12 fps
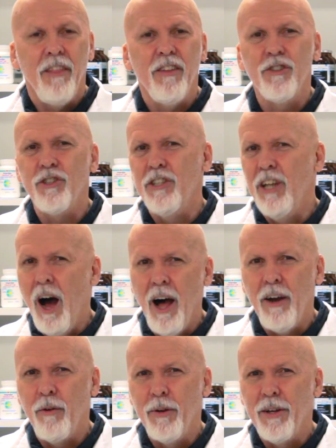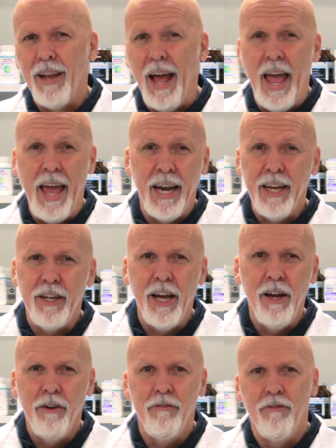There's not a real
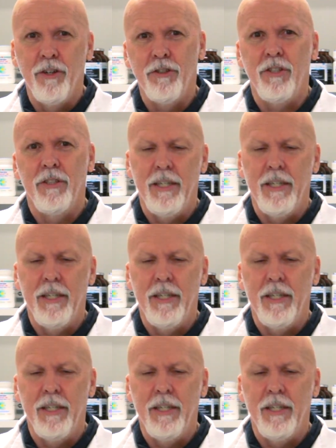antidote versus,